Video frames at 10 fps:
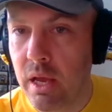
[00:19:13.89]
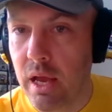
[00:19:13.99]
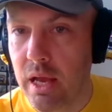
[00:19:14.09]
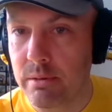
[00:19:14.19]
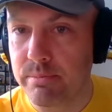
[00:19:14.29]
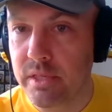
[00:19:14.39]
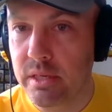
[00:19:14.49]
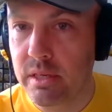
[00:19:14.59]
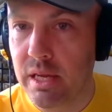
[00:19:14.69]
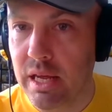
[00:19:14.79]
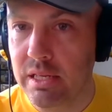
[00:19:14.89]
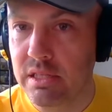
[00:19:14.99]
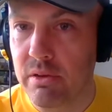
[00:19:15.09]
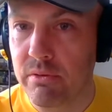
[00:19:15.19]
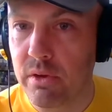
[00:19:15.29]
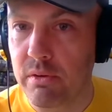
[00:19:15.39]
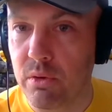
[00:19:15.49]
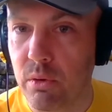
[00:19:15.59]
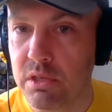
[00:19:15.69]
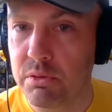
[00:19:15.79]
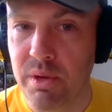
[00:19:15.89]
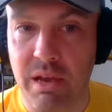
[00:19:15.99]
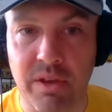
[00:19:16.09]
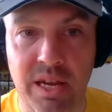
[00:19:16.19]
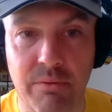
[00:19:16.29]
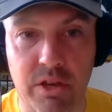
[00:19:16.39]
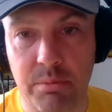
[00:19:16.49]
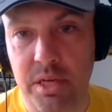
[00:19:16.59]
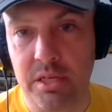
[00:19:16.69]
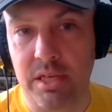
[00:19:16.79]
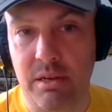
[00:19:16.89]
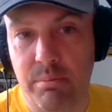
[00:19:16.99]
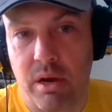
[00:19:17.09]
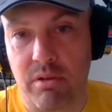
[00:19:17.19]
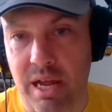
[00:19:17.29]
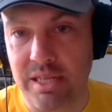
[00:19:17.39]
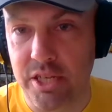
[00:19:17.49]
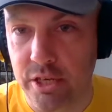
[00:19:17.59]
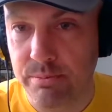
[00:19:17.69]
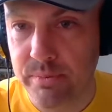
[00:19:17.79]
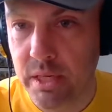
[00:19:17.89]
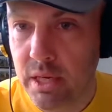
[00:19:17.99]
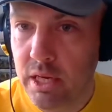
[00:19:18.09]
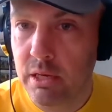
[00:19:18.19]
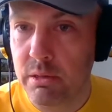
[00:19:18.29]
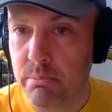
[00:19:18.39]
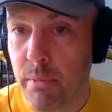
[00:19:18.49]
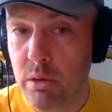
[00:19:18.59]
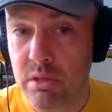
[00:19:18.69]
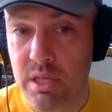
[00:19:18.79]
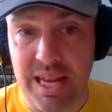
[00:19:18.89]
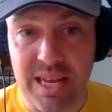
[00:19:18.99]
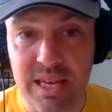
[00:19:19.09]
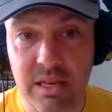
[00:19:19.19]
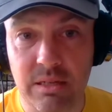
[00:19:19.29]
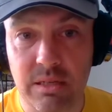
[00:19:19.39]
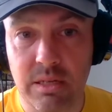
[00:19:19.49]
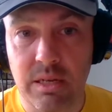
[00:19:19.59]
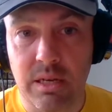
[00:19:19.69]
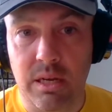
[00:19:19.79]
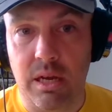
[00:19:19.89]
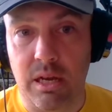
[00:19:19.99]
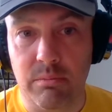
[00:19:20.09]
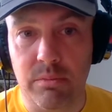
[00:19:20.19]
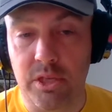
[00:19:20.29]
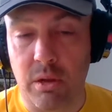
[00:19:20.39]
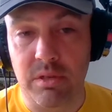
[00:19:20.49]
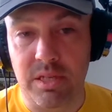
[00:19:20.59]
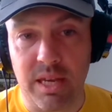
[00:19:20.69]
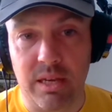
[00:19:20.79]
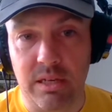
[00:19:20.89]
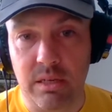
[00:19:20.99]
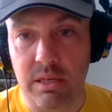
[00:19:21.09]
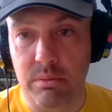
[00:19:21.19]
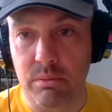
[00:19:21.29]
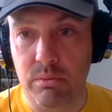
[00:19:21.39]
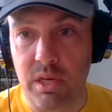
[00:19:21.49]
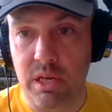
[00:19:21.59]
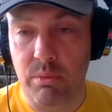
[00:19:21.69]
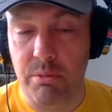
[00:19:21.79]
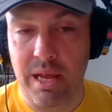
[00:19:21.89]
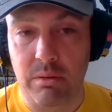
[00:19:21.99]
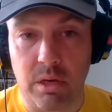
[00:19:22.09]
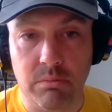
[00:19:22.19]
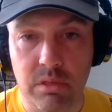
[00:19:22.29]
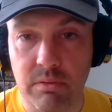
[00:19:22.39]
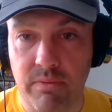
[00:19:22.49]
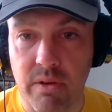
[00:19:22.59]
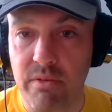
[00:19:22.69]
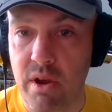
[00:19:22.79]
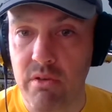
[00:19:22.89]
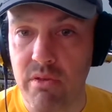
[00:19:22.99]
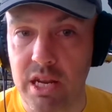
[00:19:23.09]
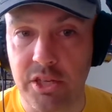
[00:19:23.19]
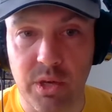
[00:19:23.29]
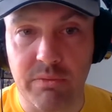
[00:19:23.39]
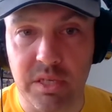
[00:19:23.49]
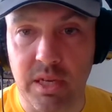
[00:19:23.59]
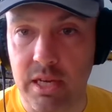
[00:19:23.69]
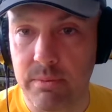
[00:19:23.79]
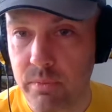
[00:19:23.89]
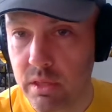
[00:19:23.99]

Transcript: And so, of course, we have it in every community, and parkrun has it too. Mostly, you don't see it With Me Now comms. Very rarely do you ever see it.